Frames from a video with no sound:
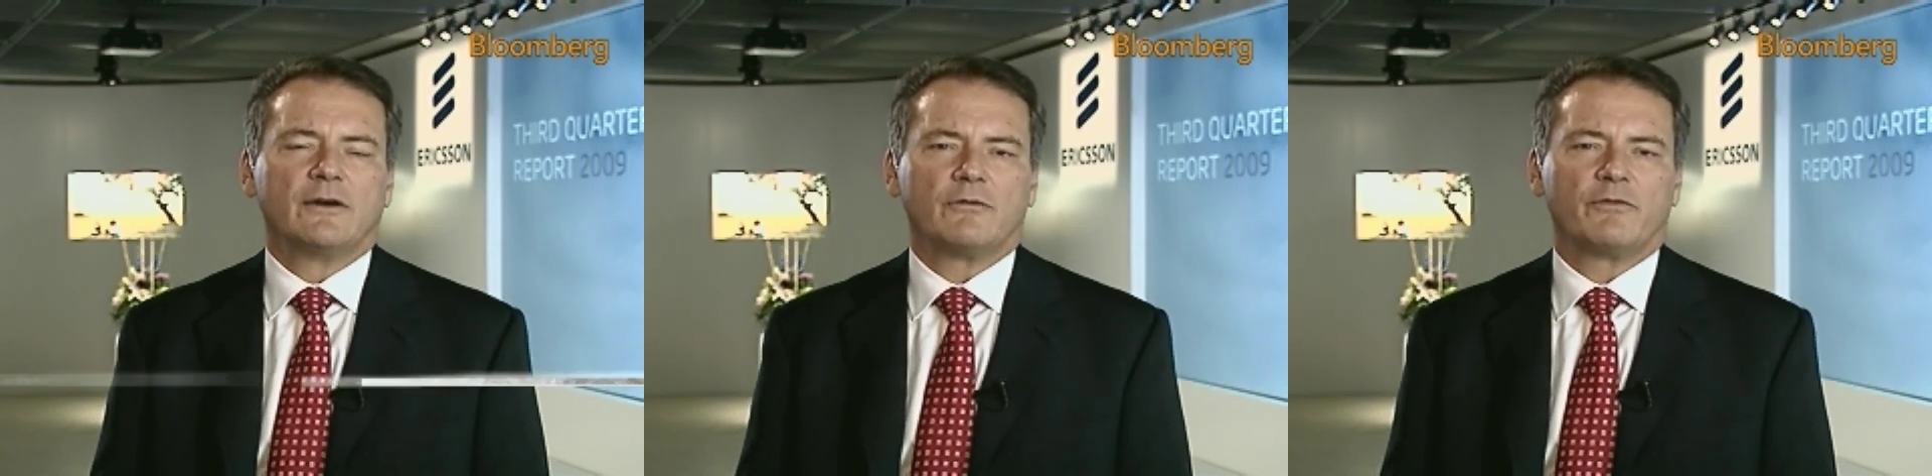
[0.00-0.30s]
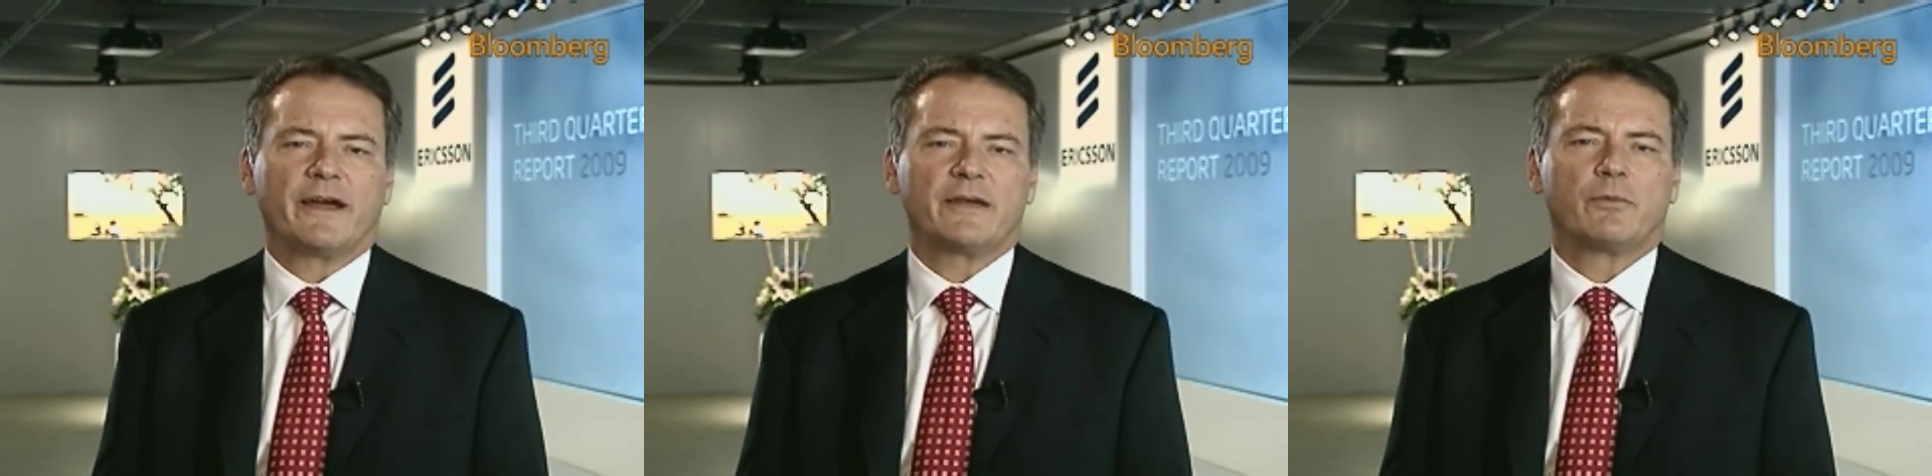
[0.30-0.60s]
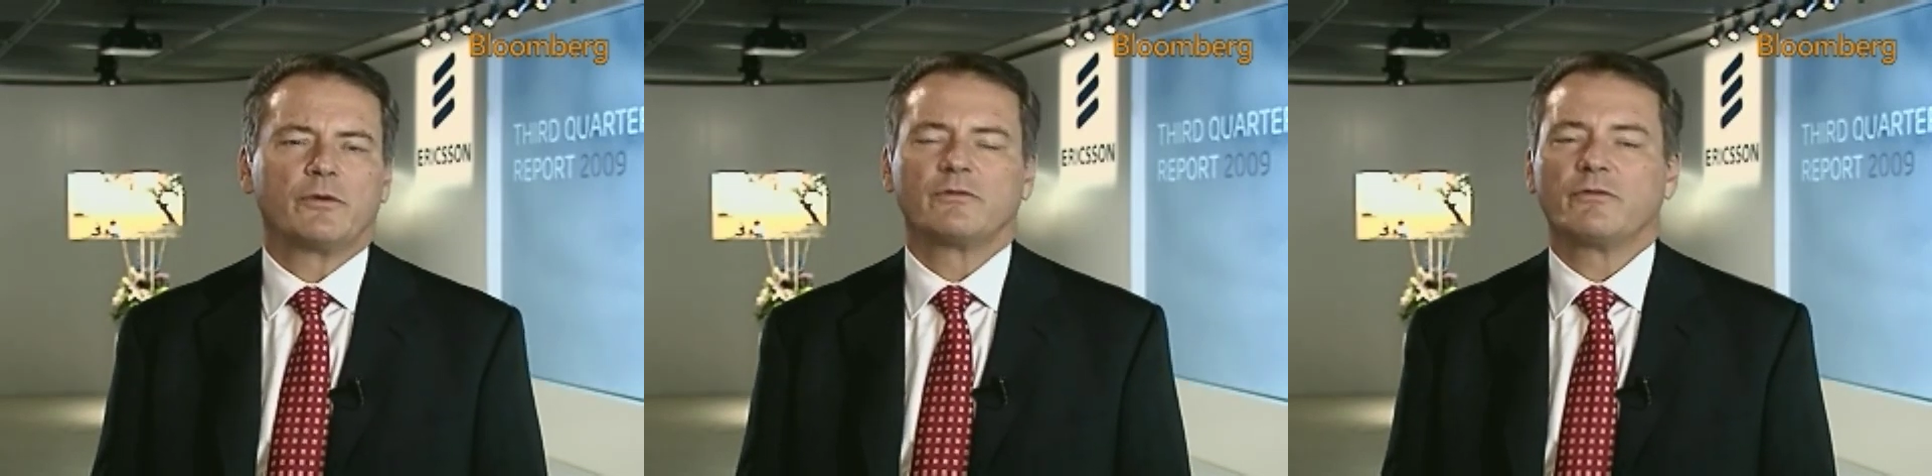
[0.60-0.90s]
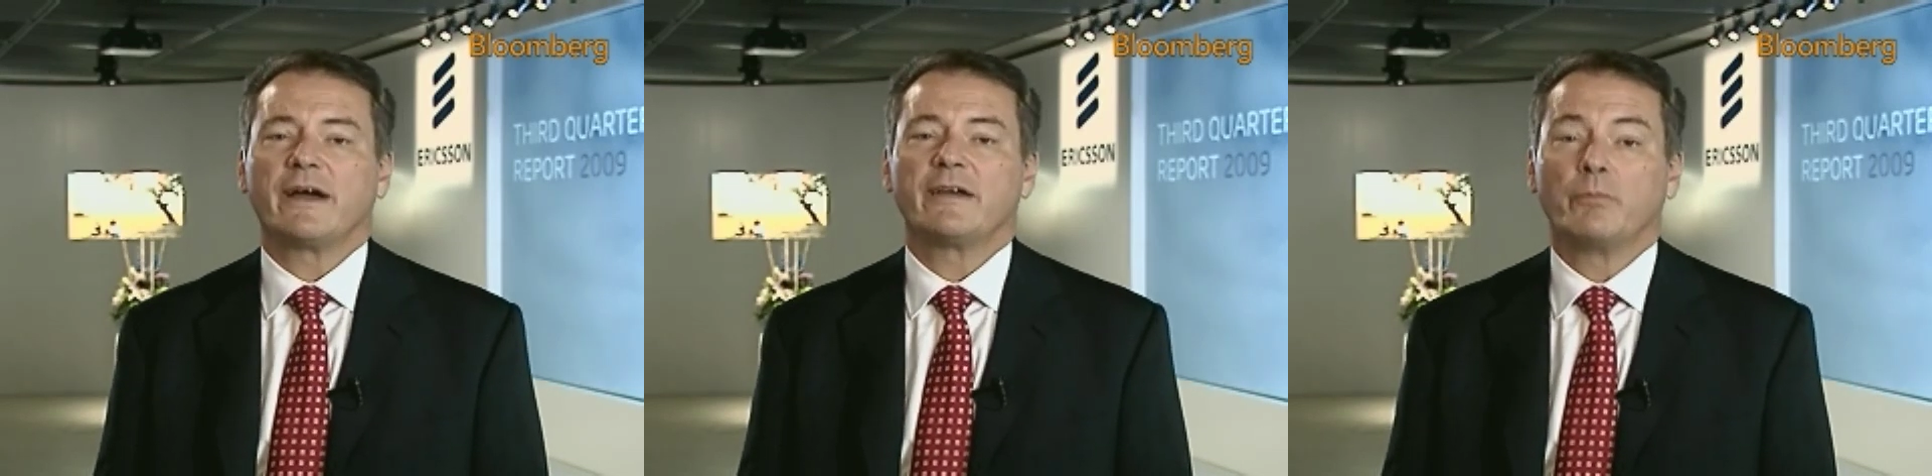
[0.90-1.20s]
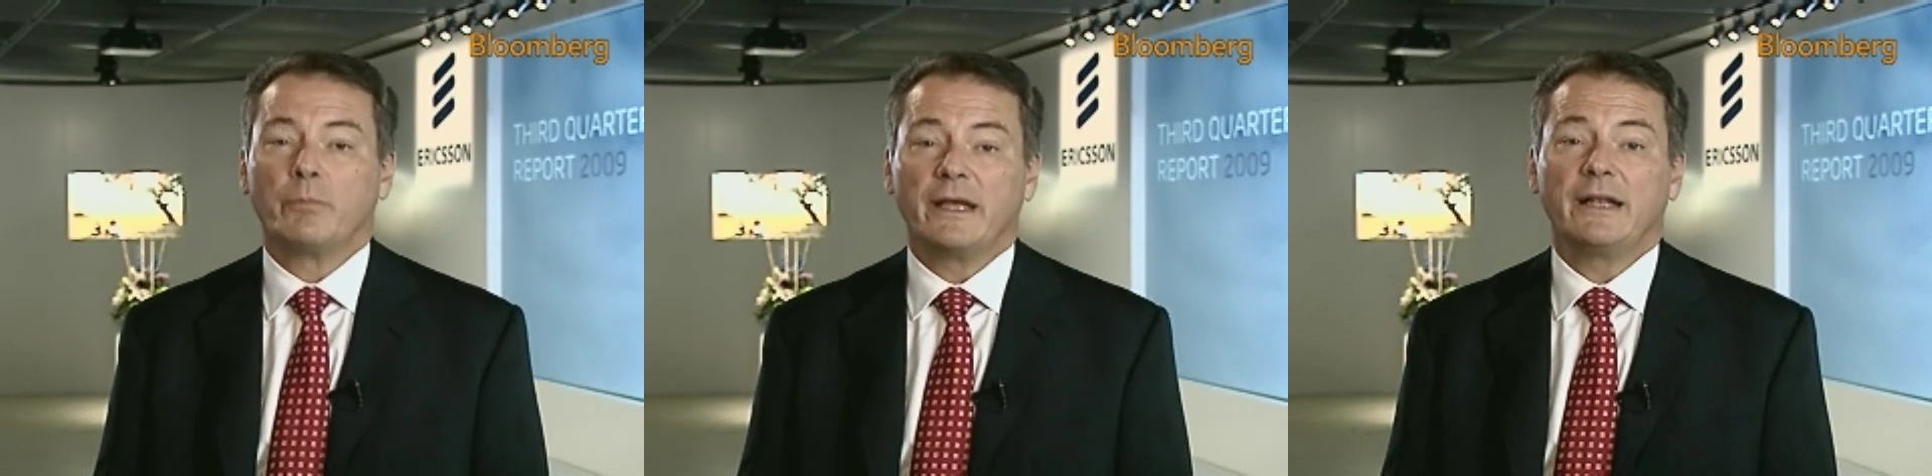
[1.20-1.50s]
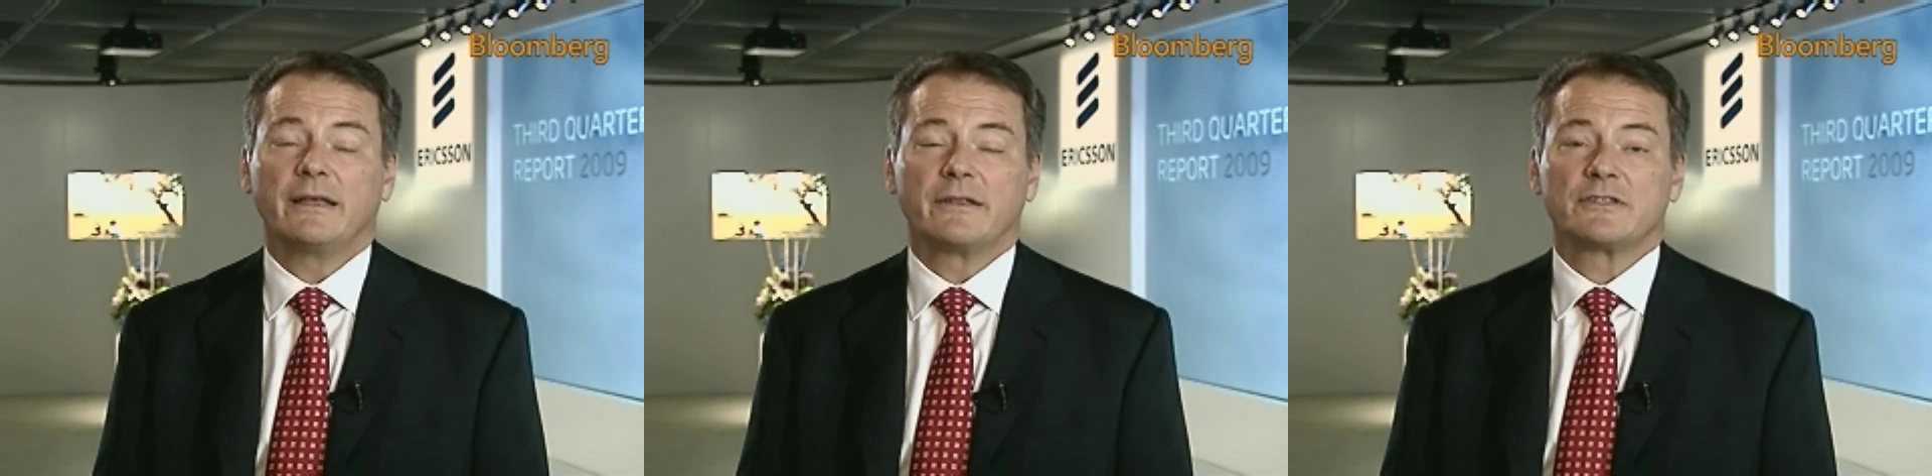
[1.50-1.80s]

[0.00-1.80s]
on five point five billion,